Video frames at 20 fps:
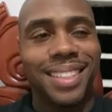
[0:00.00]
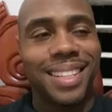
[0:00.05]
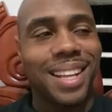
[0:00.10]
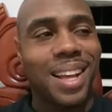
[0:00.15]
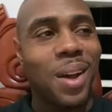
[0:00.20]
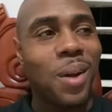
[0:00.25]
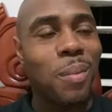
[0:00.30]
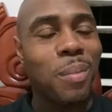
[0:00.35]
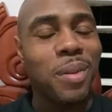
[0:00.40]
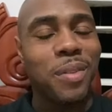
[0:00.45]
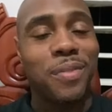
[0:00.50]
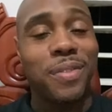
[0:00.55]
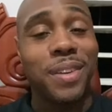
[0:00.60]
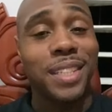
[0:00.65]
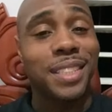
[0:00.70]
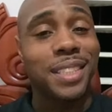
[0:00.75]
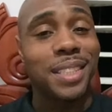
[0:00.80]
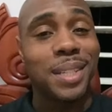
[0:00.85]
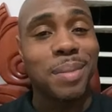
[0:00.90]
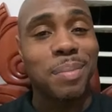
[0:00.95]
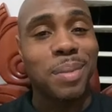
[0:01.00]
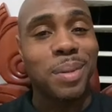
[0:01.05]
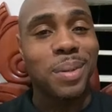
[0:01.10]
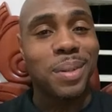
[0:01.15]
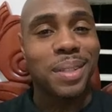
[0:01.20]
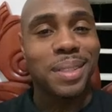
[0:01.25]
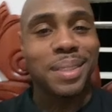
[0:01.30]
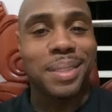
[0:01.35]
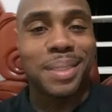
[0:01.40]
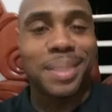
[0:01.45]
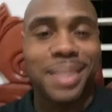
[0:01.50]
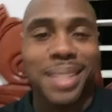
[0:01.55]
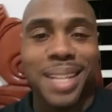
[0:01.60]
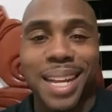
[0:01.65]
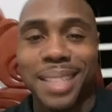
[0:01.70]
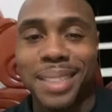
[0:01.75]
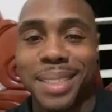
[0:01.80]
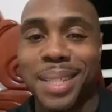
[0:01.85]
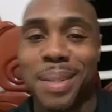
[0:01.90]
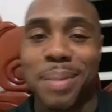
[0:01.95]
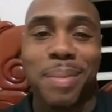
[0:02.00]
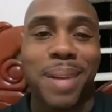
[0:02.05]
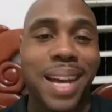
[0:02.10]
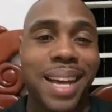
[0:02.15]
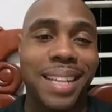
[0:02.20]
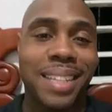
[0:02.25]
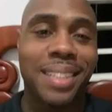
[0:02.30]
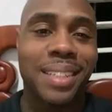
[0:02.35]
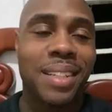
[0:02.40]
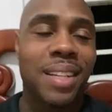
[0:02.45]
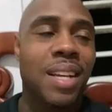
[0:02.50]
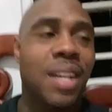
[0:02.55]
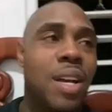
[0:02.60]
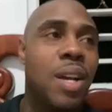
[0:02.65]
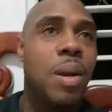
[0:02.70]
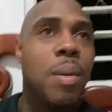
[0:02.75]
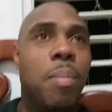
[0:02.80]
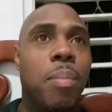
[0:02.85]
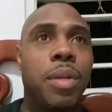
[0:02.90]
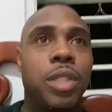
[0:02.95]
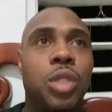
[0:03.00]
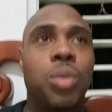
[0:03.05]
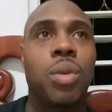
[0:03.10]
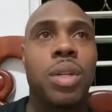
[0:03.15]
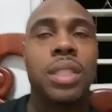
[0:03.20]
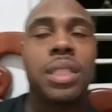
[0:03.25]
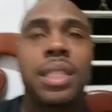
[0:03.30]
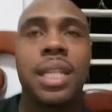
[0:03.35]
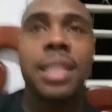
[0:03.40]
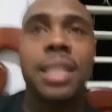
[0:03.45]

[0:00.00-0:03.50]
don't be fishing no more because I'm out here. But you want to say